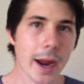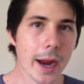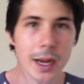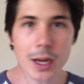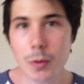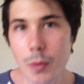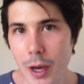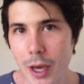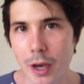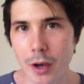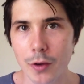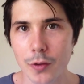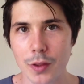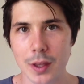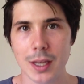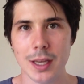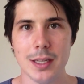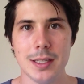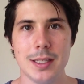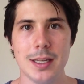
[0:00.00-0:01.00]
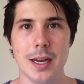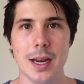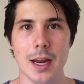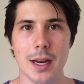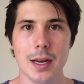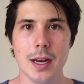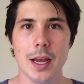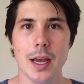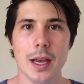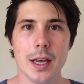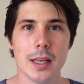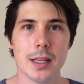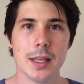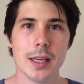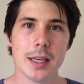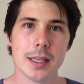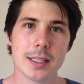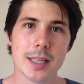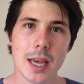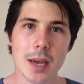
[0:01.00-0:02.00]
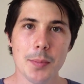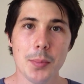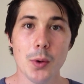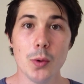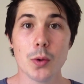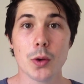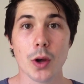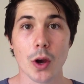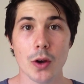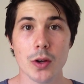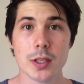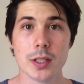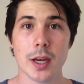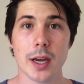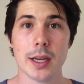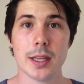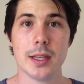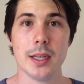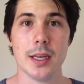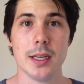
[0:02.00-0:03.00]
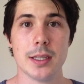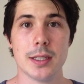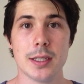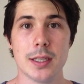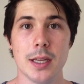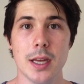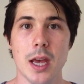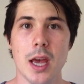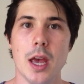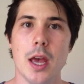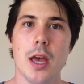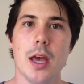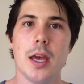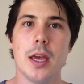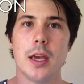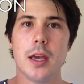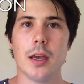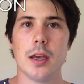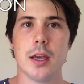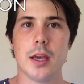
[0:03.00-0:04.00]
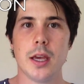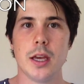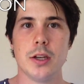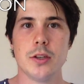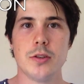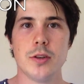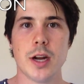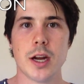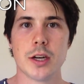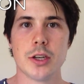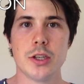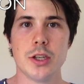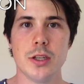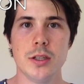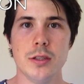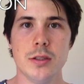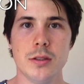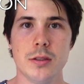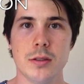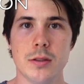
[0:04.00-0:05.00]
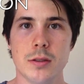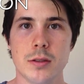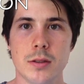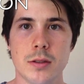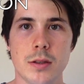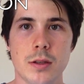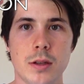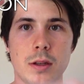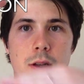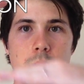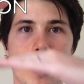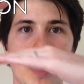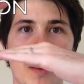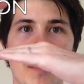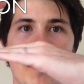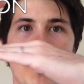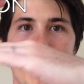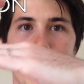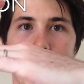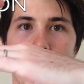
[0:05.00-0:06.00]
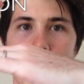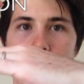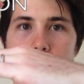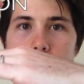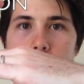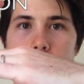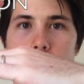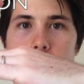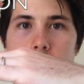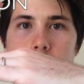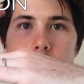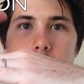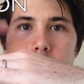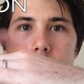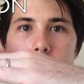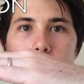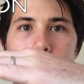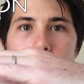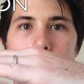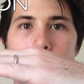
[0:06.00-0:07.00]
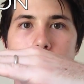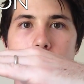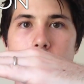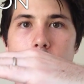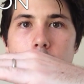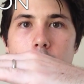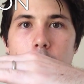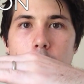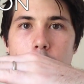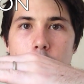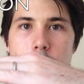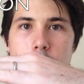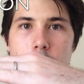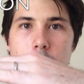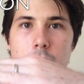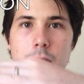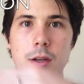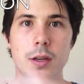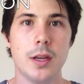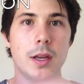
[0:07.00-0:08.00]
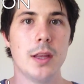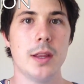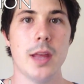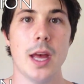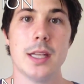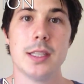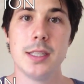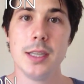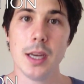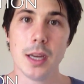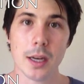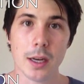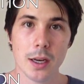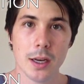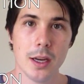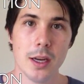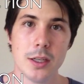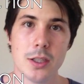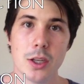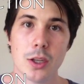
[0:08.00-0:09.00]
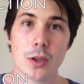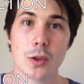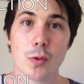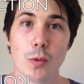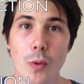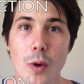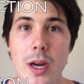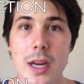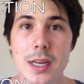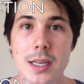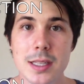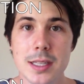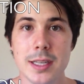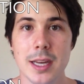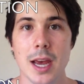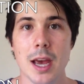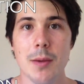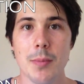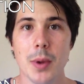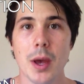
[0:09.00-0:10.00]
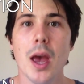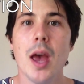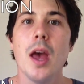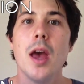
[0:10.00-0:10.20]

anywhere on the internet. The example goes like this: introduction, body, conclusion. That's it. It's a 3-step